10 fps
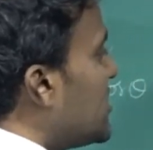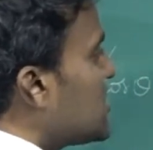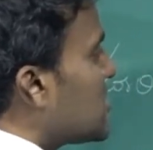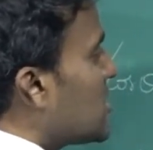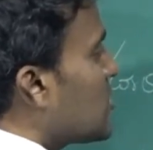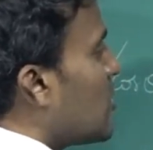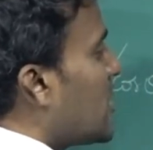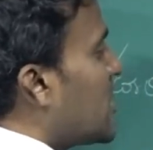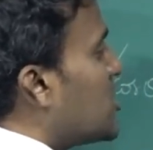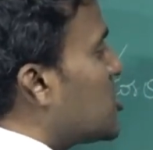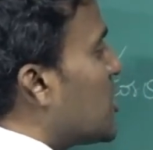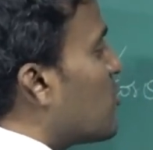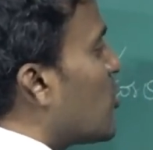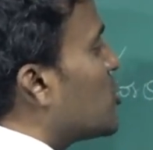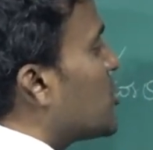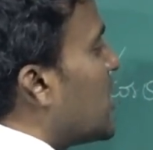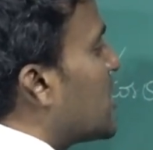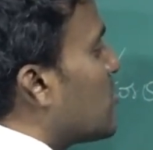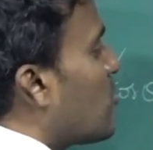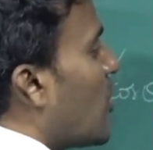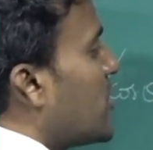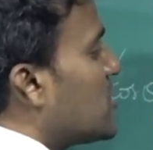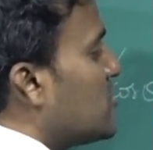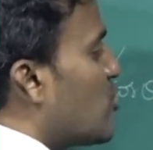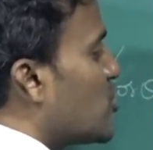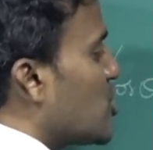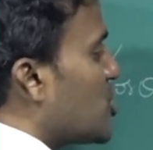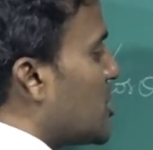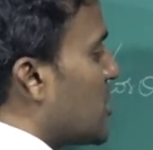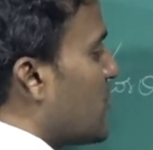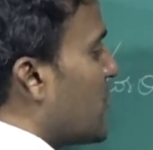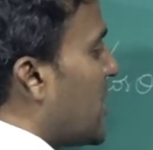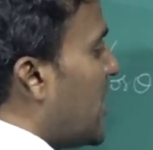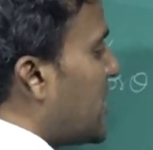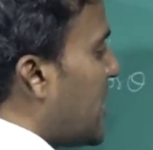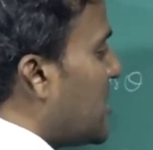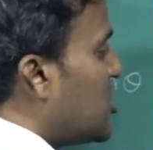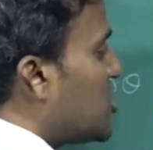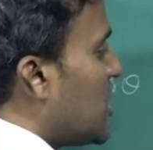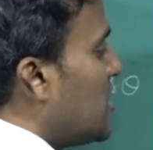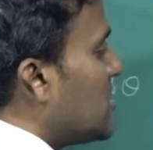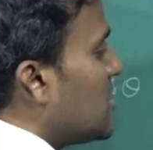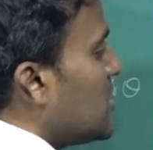is nothing but an initial position at the point of projection, at initial